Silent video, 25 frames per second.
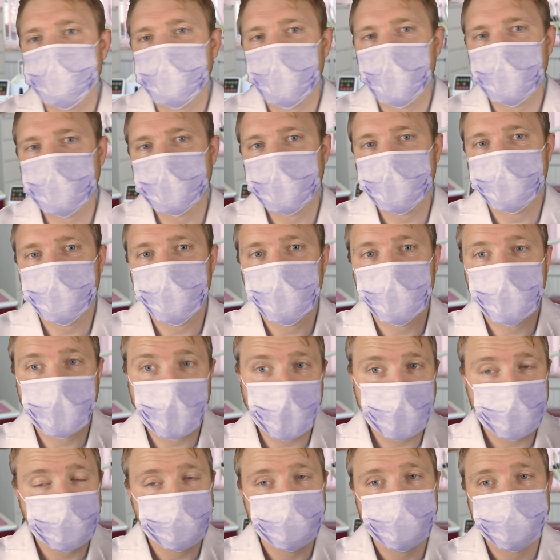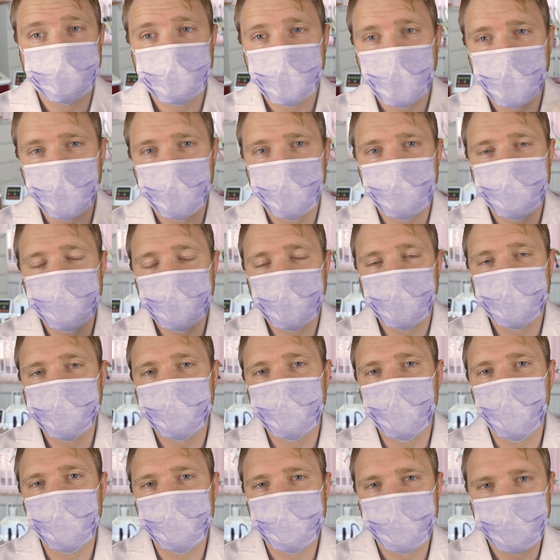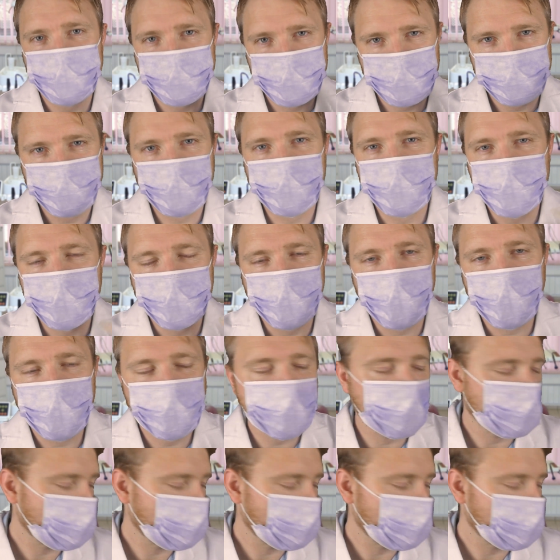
I'll give you again another drink of water to smell your mouth